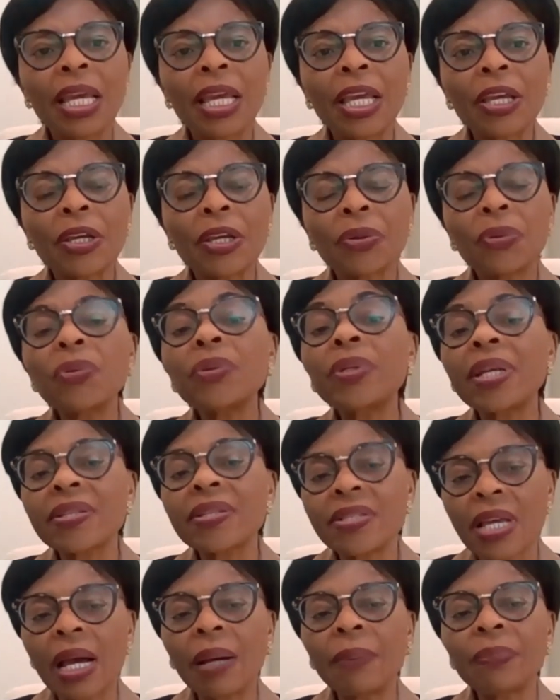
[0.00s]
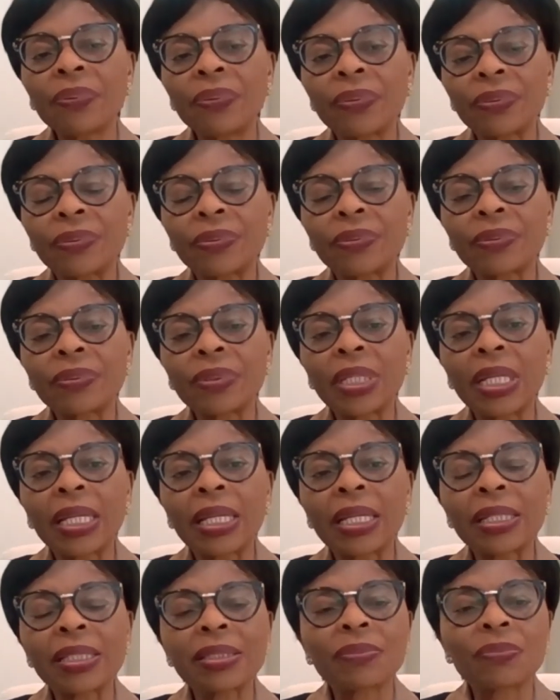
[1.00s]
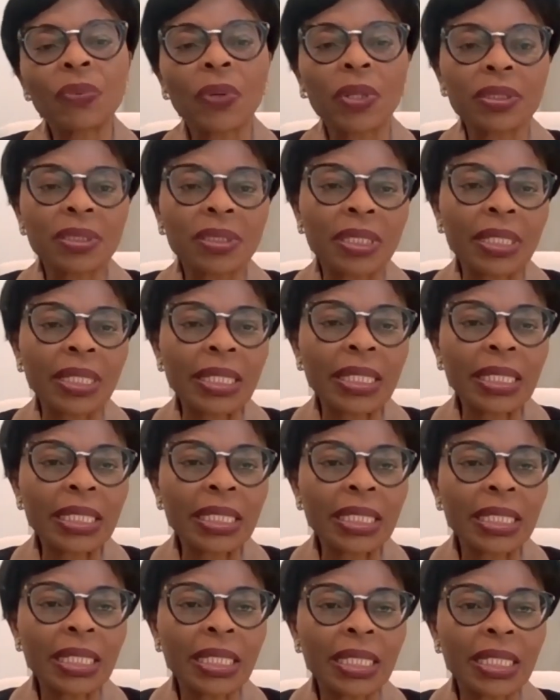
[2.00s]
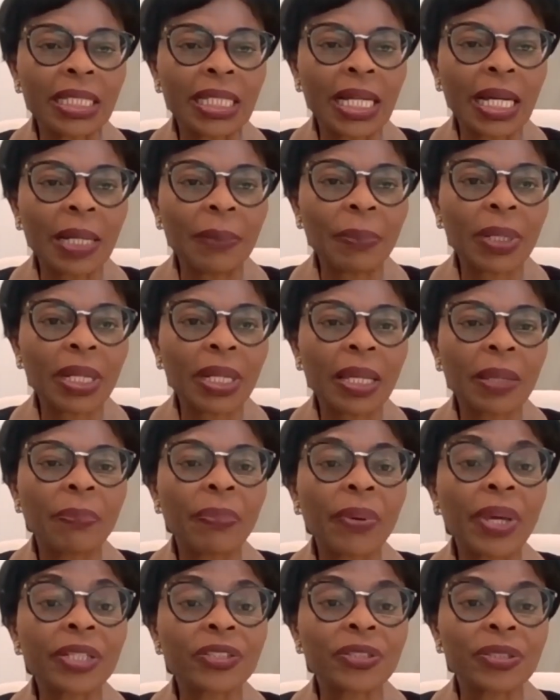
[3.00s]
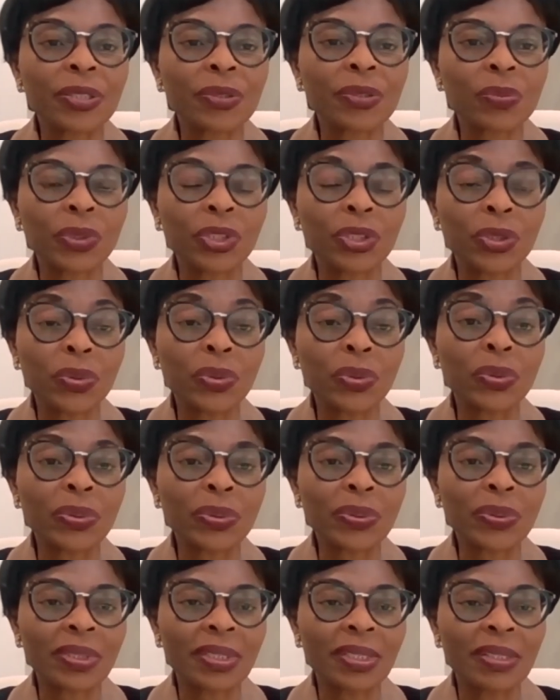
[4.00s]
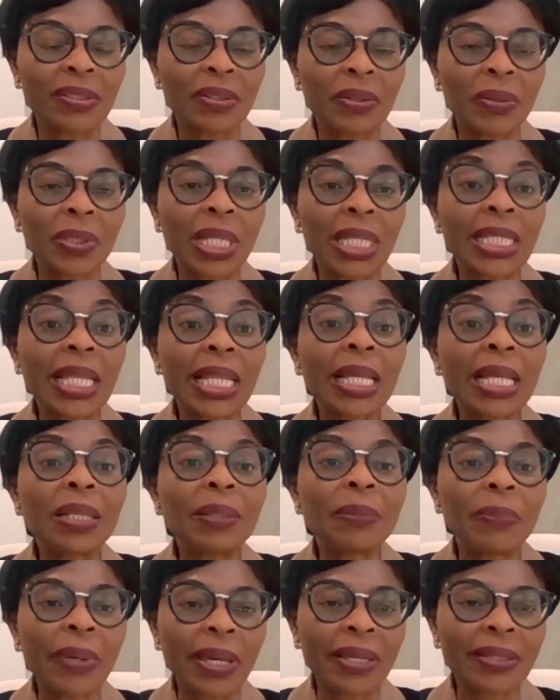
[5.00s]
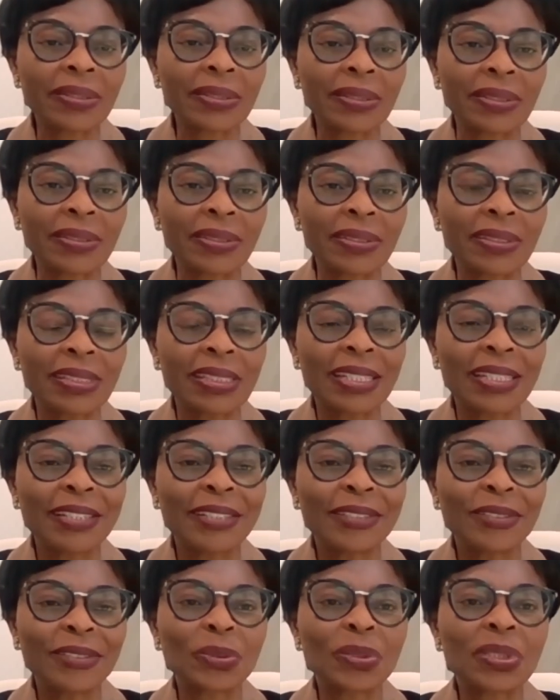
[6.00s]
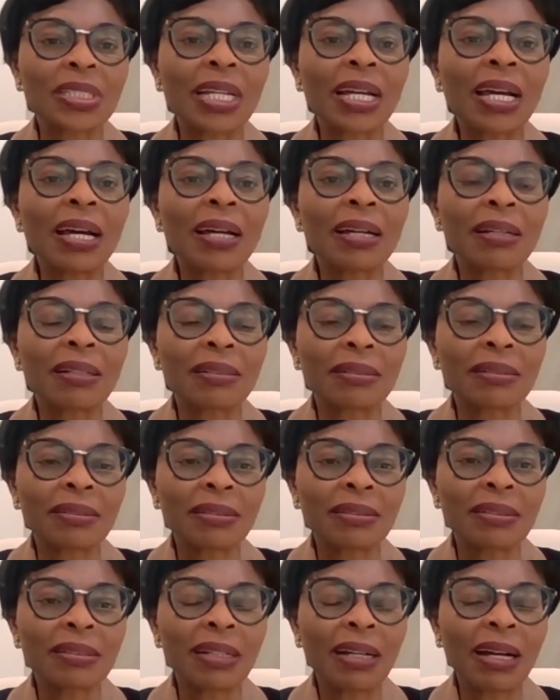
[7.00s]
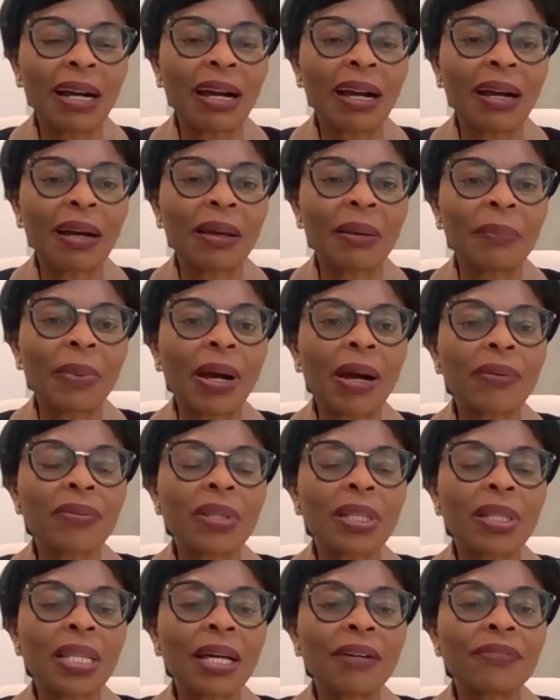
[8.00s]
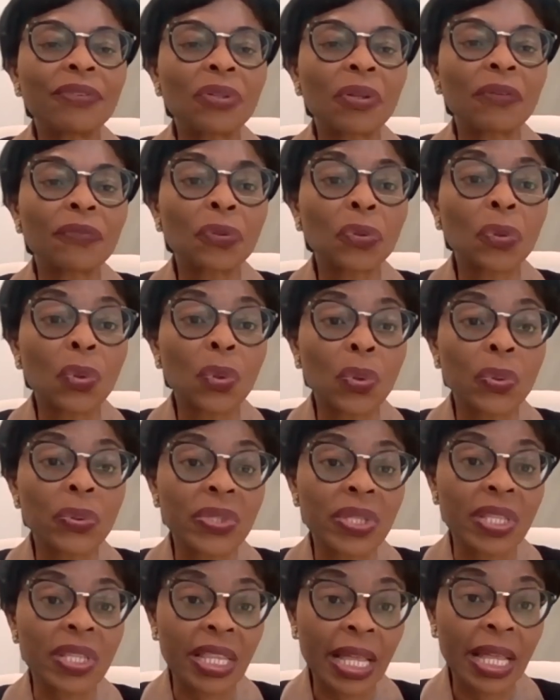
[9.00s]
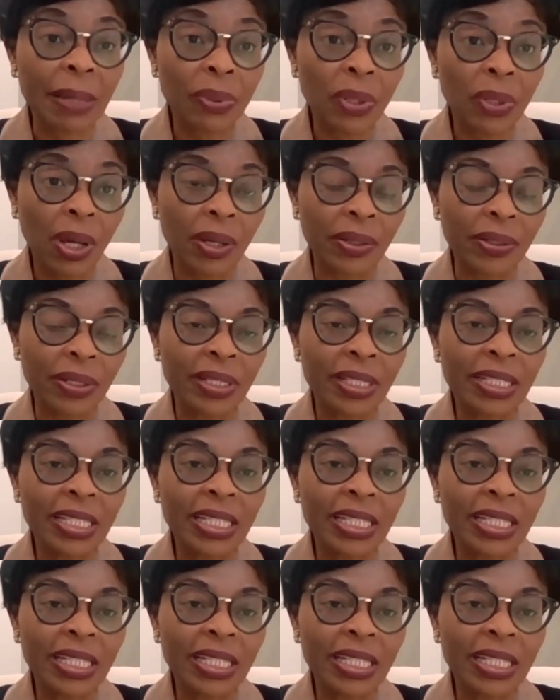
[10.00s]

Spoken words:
A good example is what the diabetic patients will use on a daily basis to tell about the level of glucose in their blood.